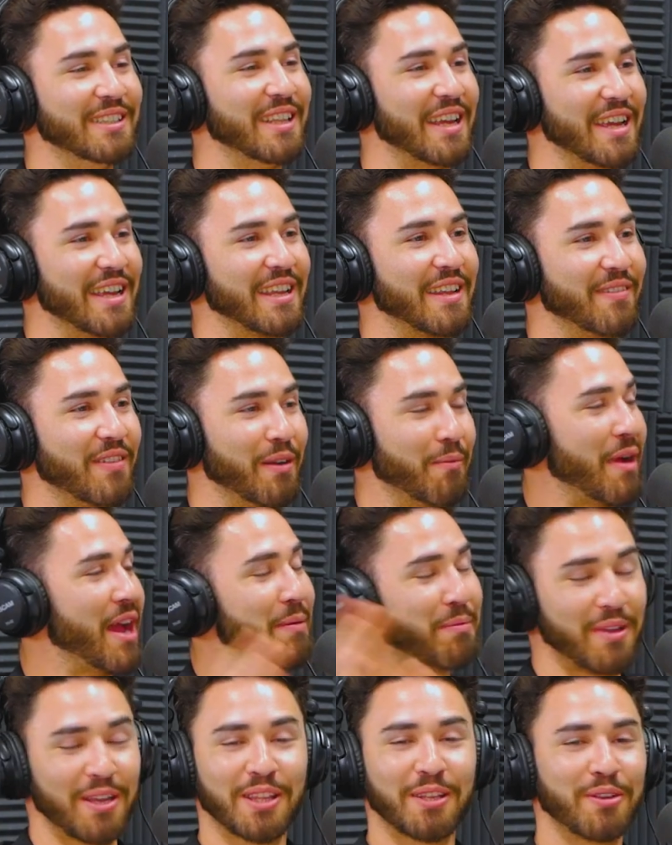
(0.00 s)
Like, there
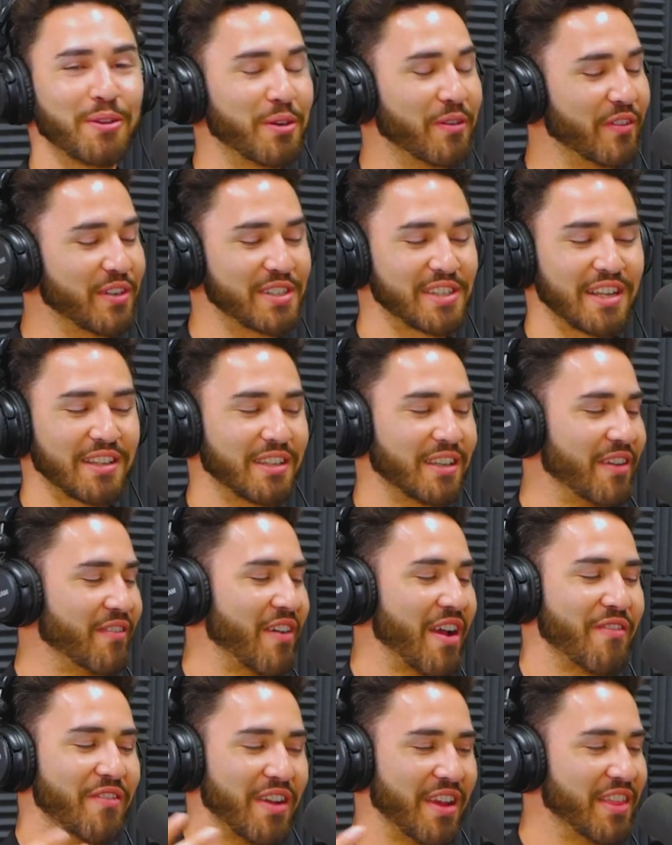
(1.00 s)
might be other universes out there.
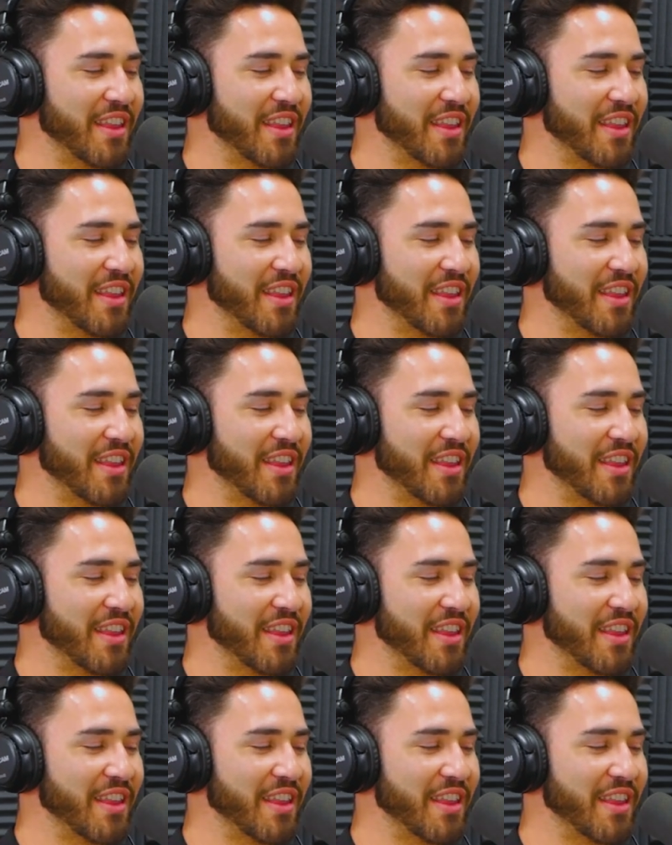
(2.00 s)
I,